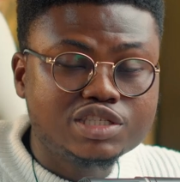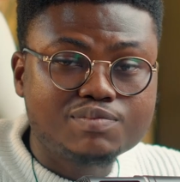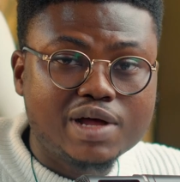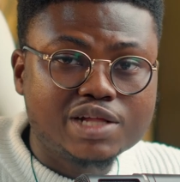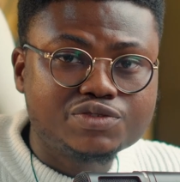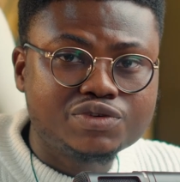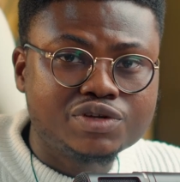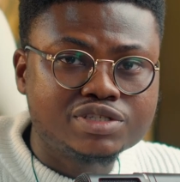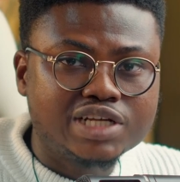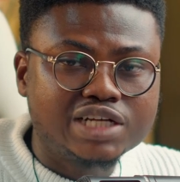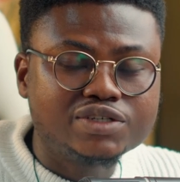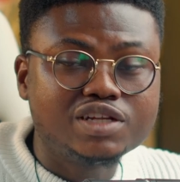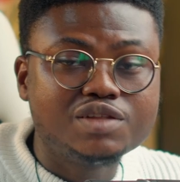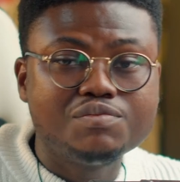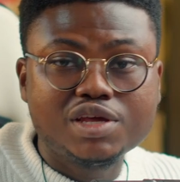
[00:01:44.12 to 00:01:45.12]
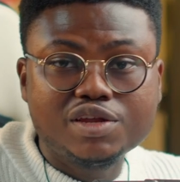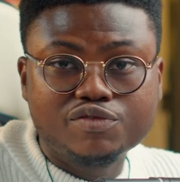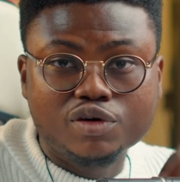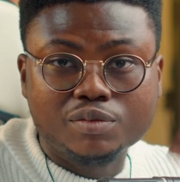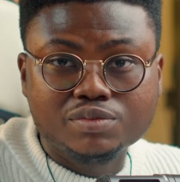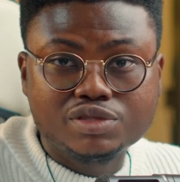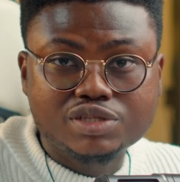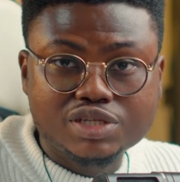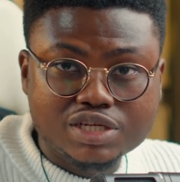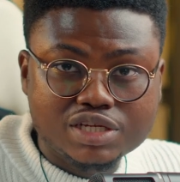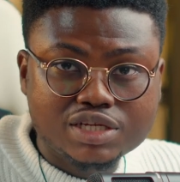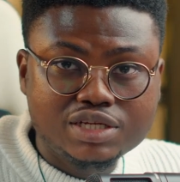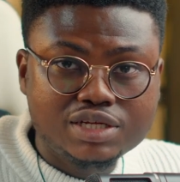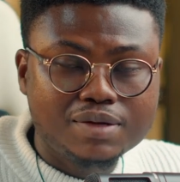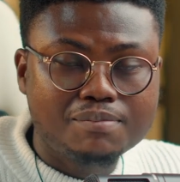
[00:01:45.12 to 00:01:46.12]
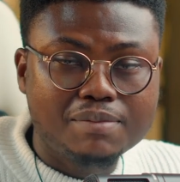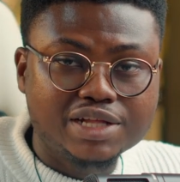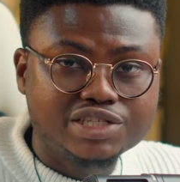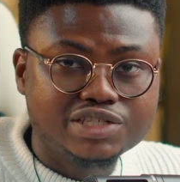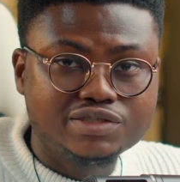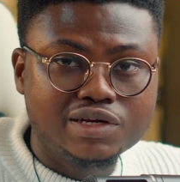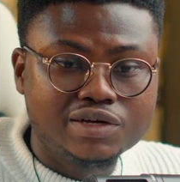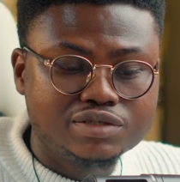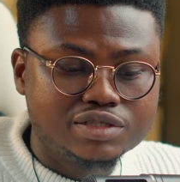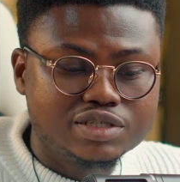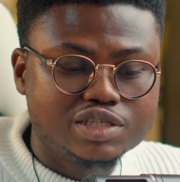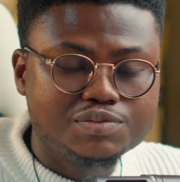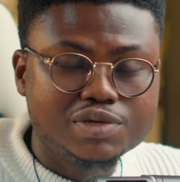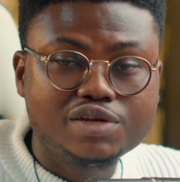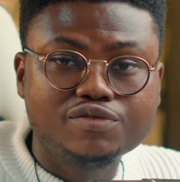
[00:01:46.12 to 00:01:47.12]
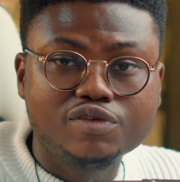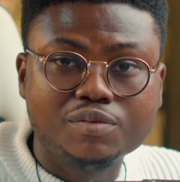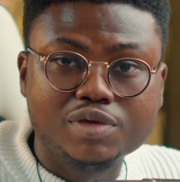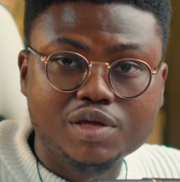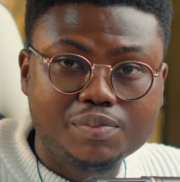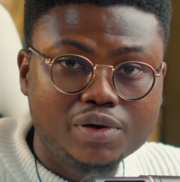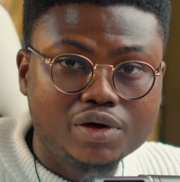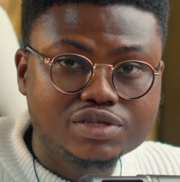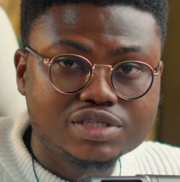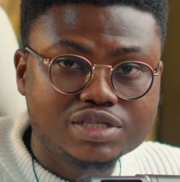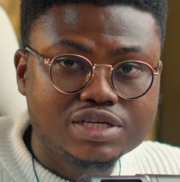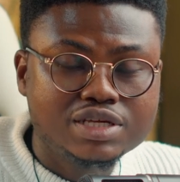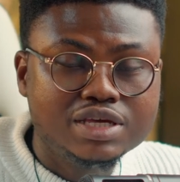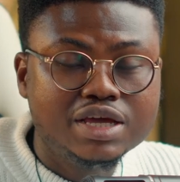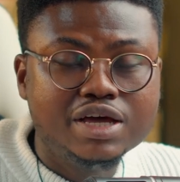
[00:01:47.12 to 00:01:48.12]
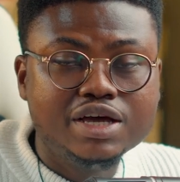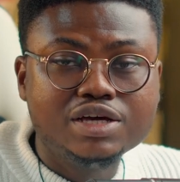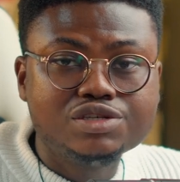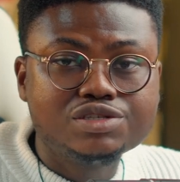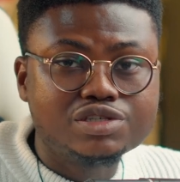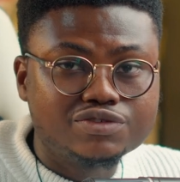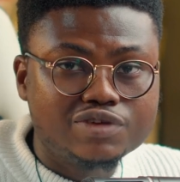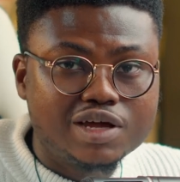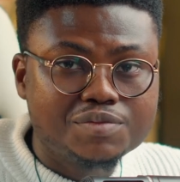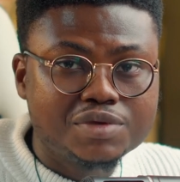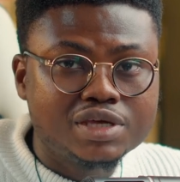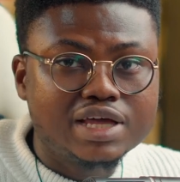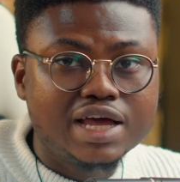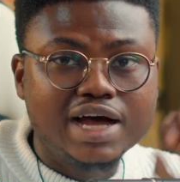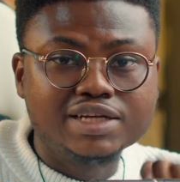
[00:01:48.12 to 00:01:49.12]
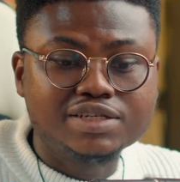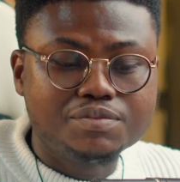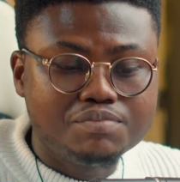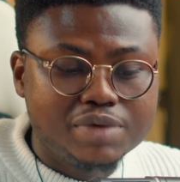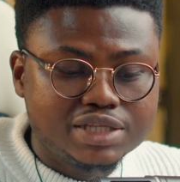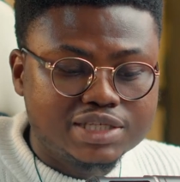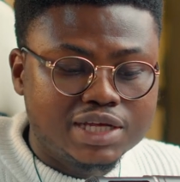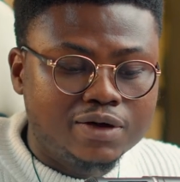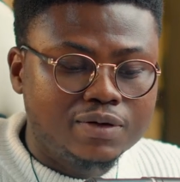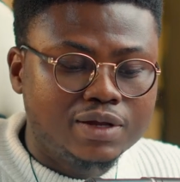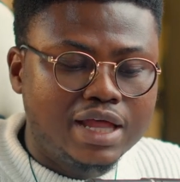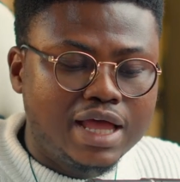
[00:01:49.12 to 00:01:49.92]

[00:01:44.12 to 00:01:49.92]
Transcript: smart ring is actually made from 3 materials. It is made from epoxy, ceramic, and metal,